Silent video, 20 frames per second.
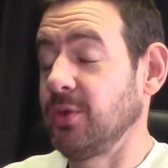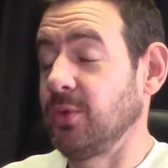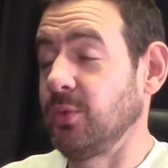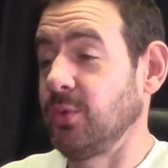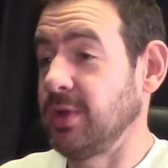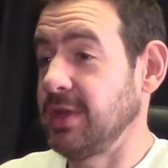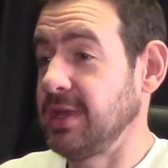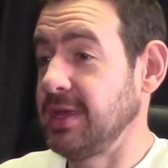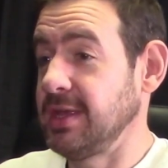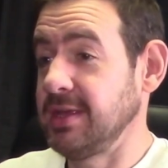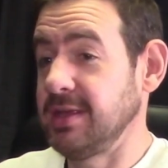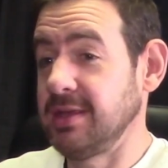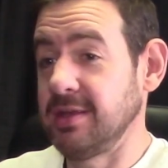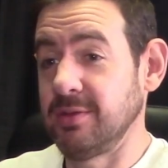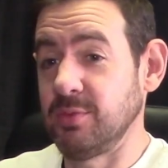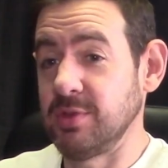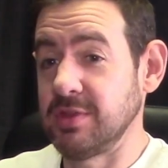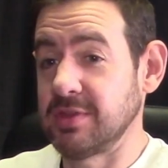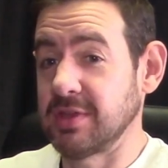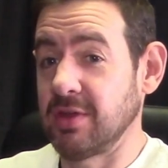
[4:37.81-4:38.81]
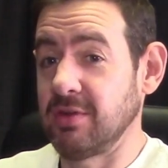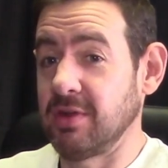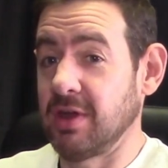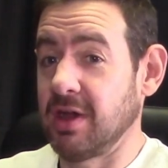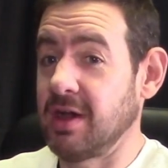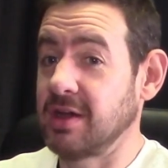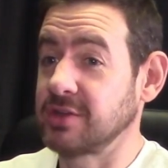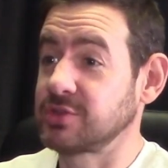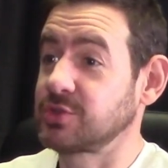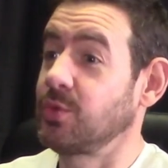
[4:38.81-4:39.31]
We don't
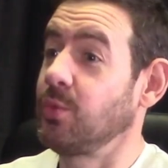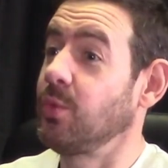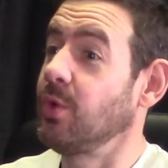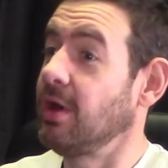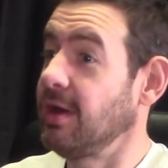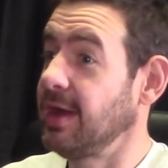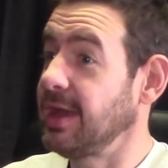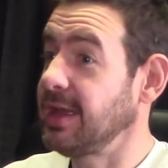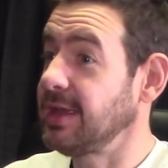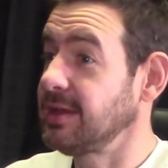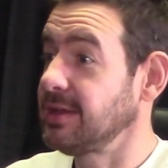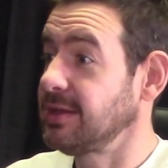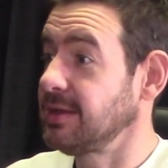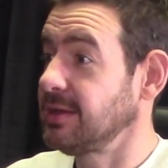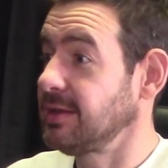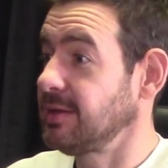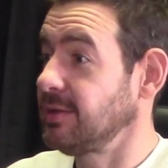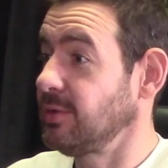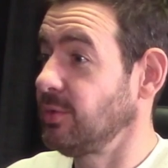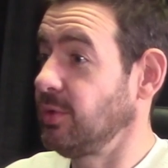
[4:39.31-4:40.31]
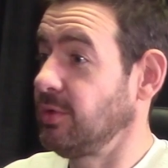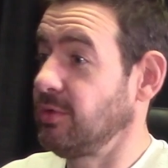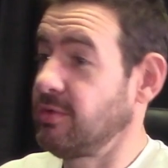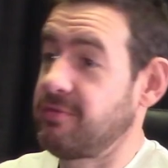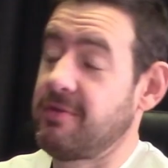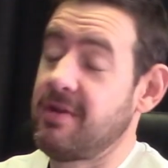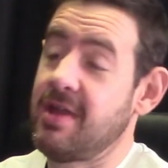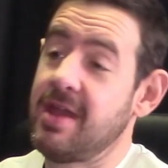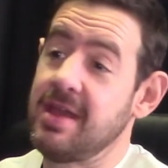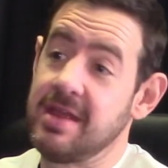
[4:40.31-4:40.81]
ask why. We're
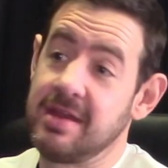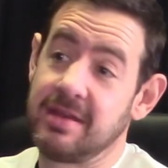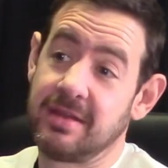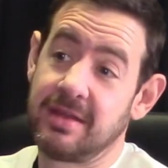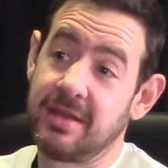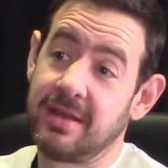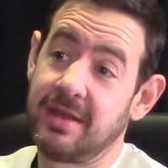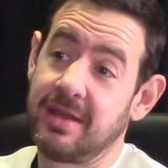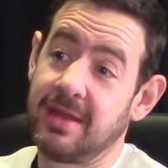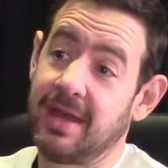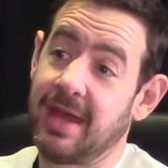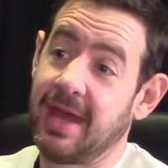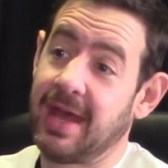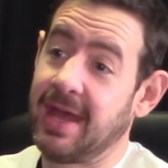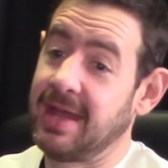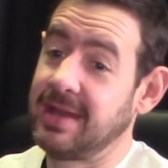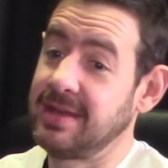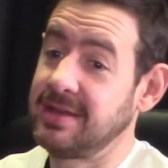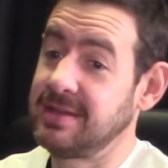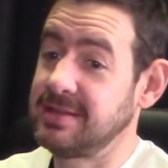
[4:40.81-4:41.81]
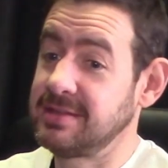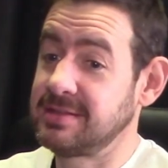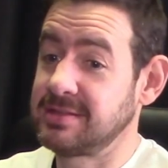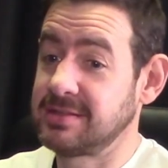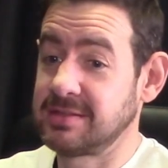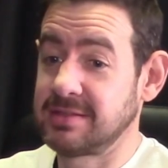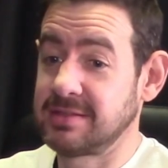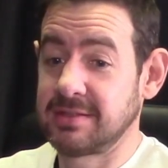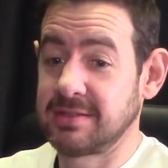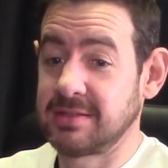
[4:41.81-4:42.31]
afraid, and
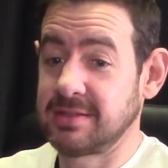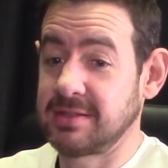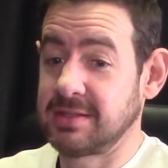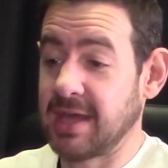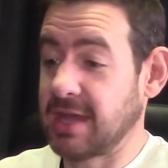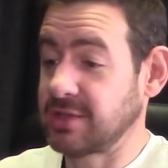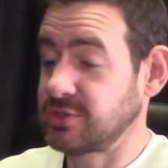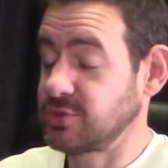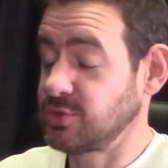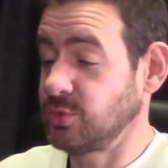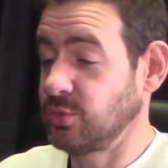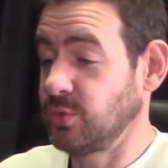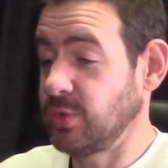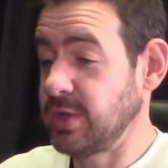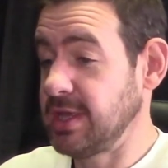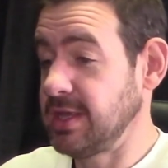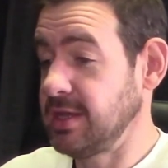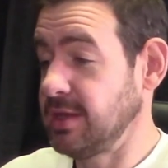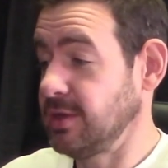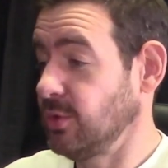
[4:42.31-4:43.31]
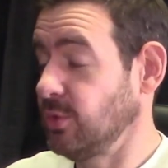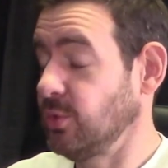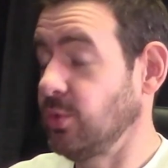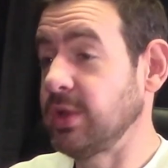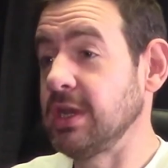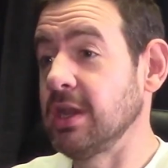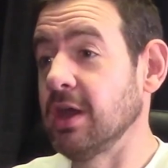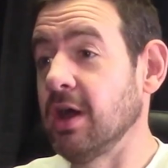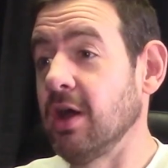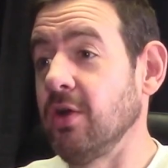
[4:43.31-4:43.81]
that's all we
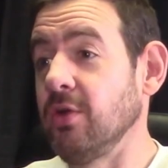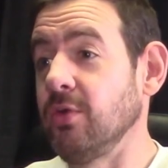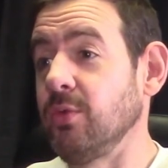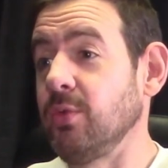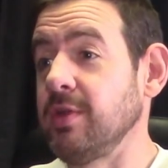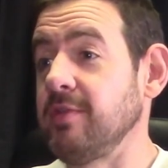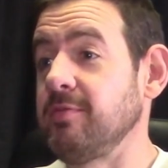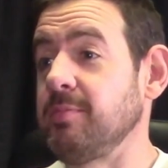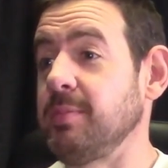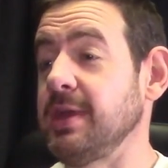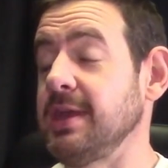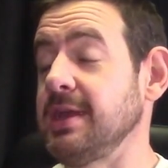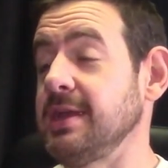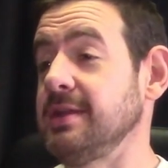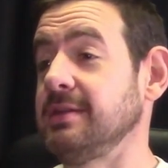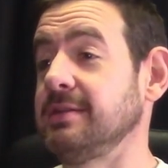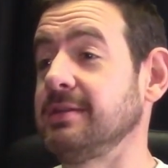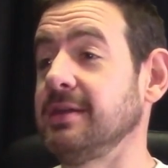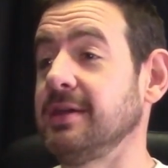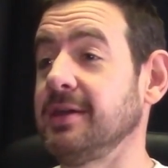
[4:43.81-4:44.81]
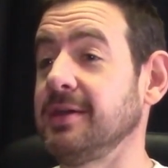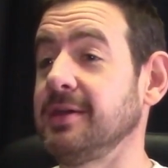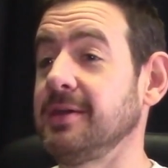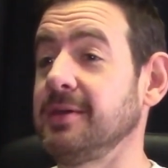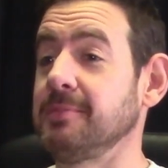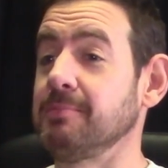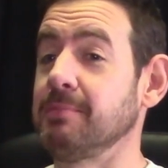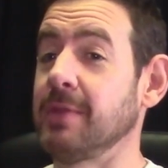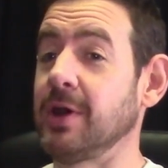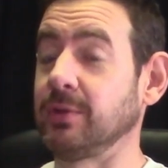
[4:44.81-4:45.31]
know. We've been
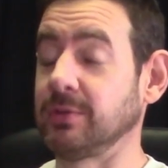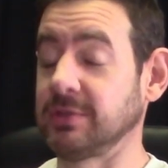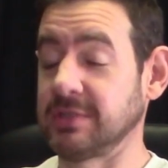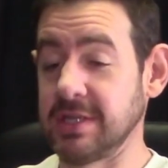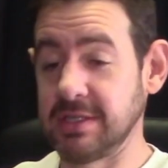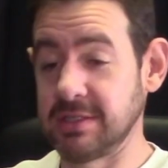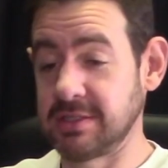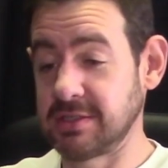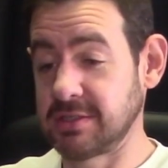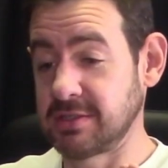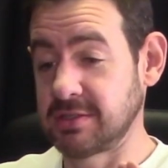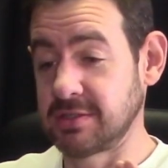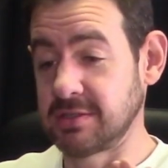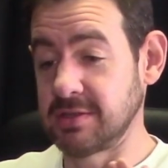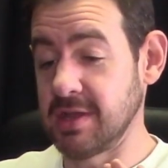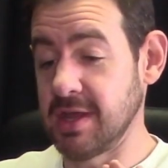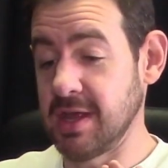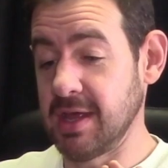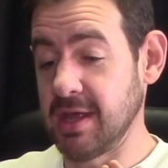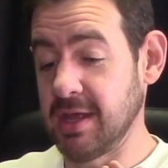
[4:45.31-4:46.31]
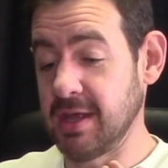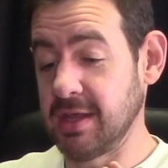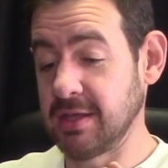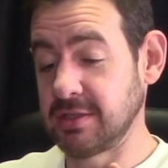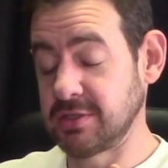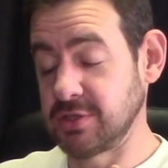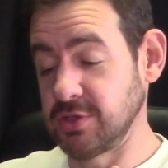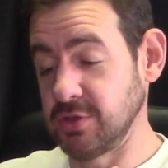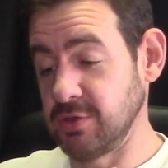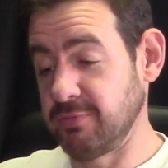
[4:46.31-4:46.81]
molded
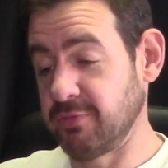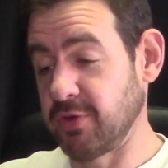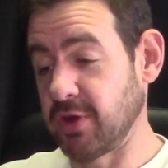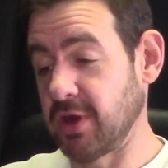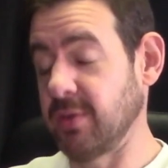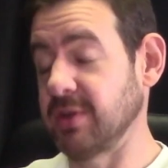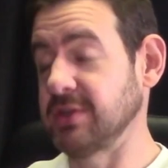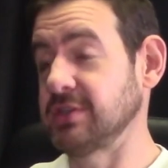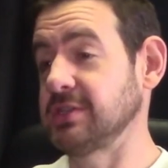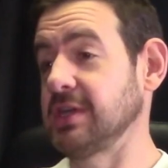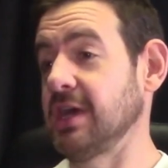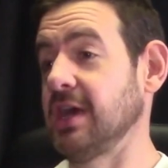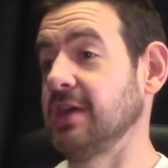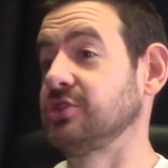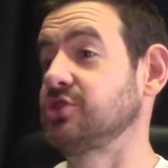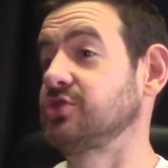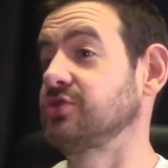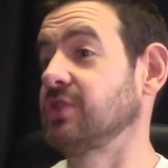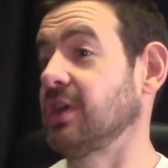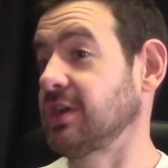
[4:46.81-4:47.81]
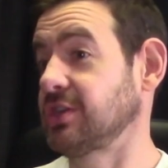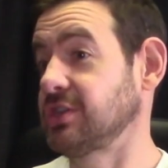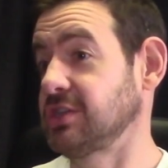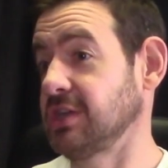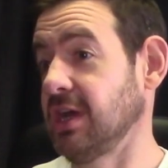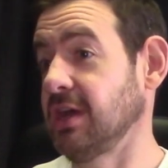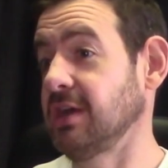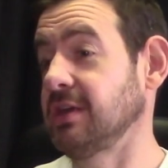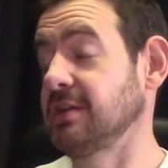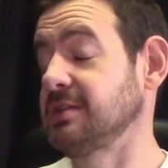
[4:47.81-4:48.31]
to follow a certain
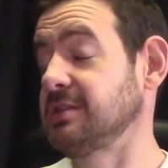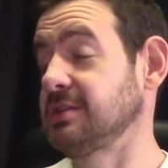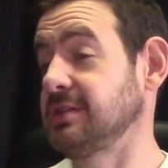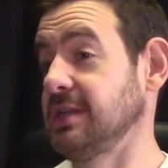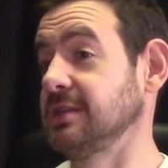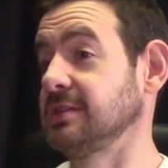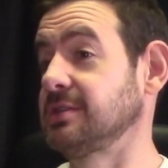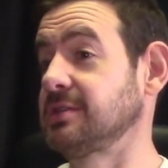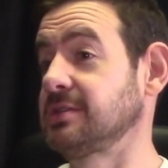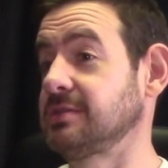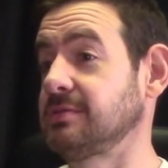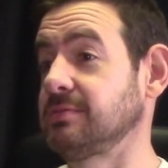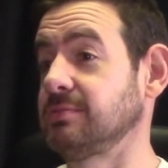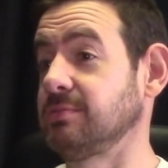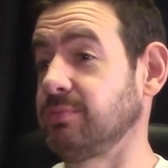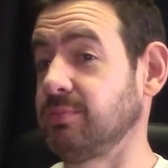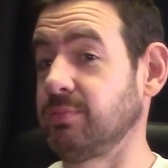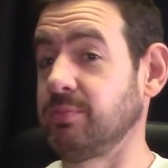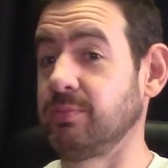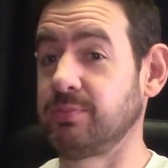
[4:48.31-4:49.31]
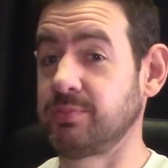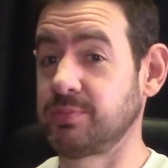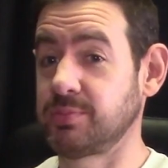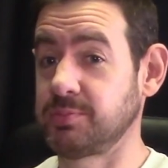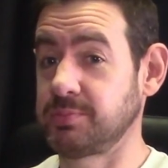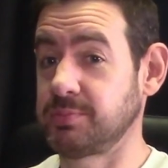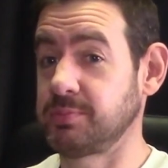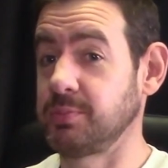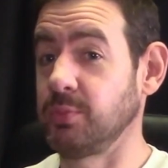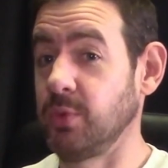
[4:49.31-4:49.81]
structure since
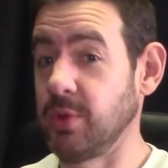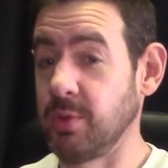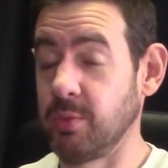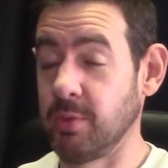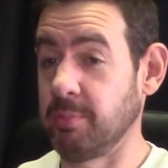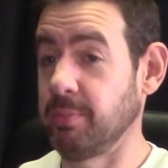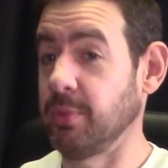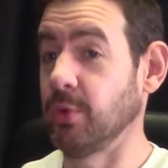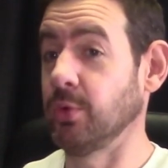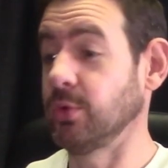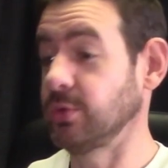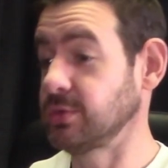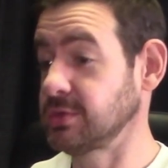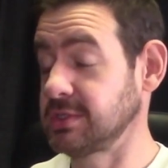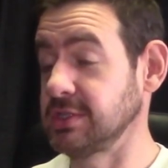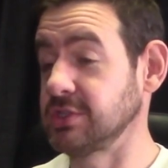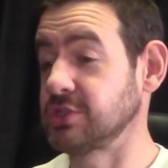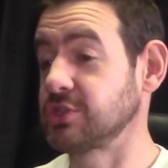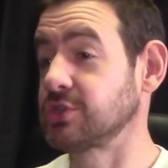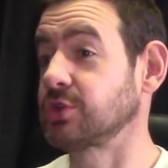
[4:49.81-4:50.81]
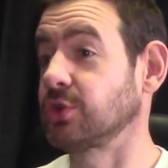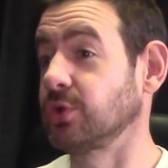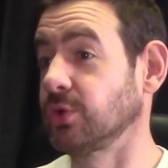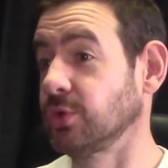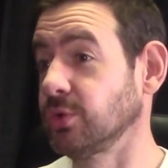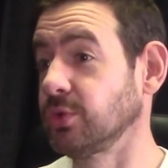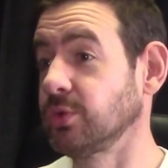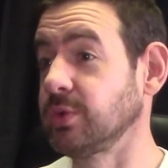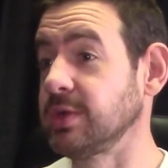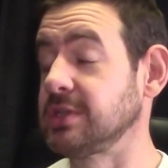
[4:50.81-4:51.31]
we were born, since
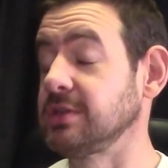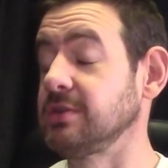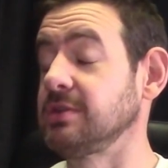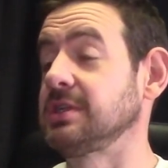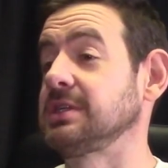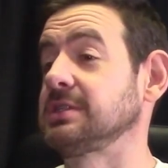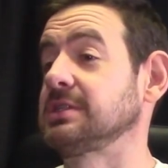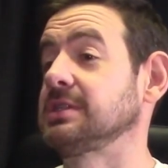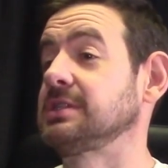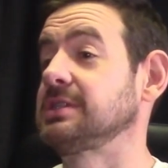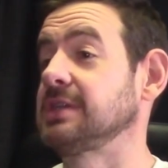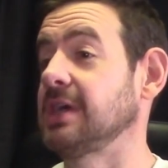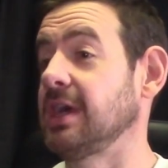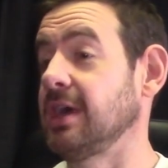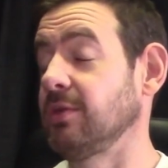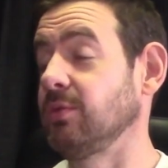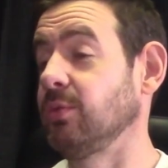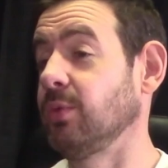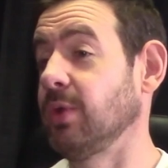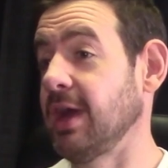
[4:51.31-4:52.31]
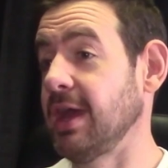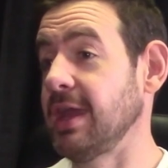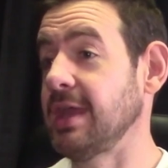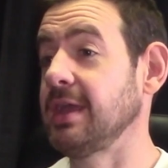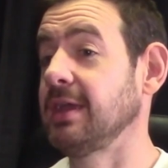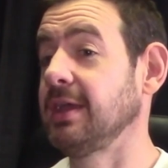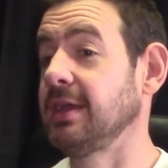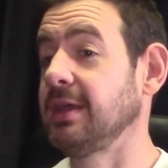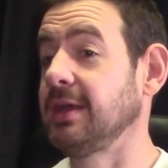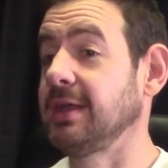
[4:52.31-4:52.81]
school. We do things a certain
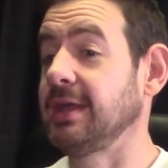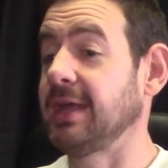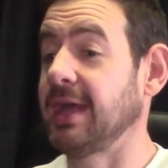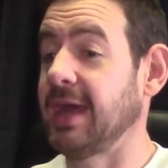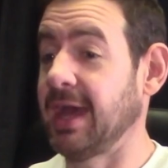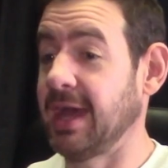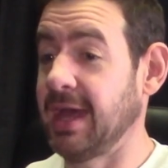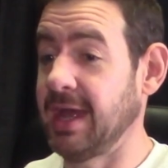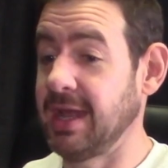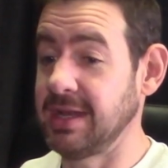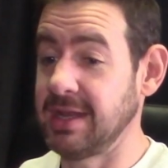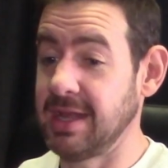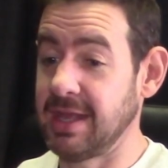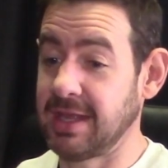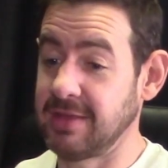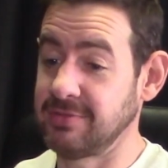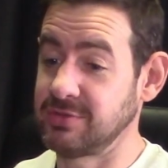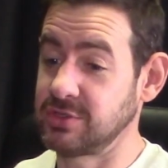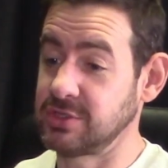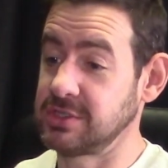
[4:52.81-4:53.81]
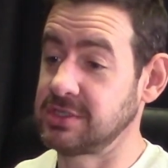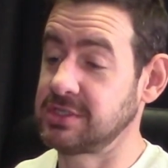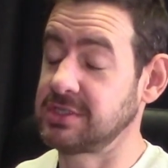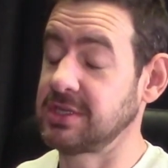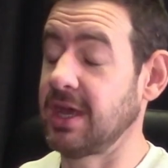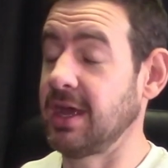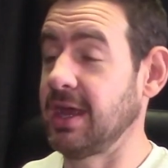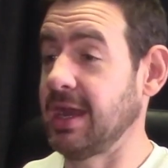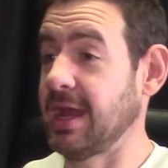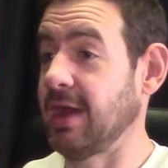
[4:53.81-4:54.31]
way, and it gives us
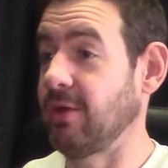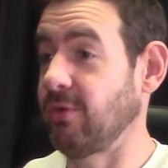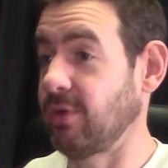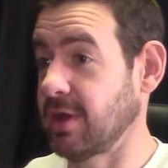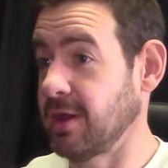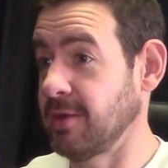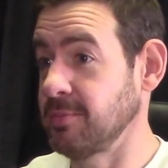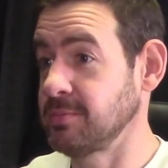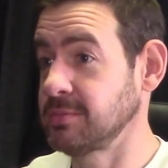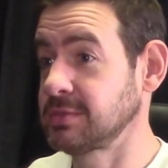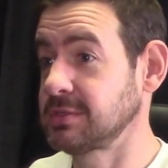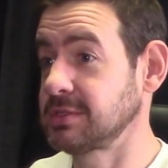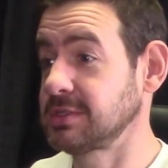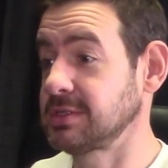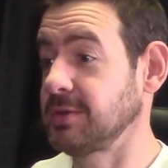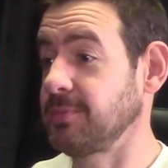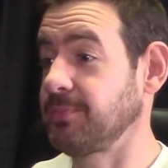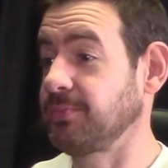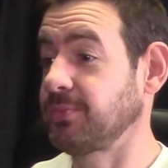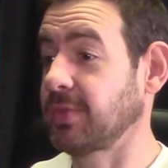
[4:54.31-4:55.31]
certain outcomes.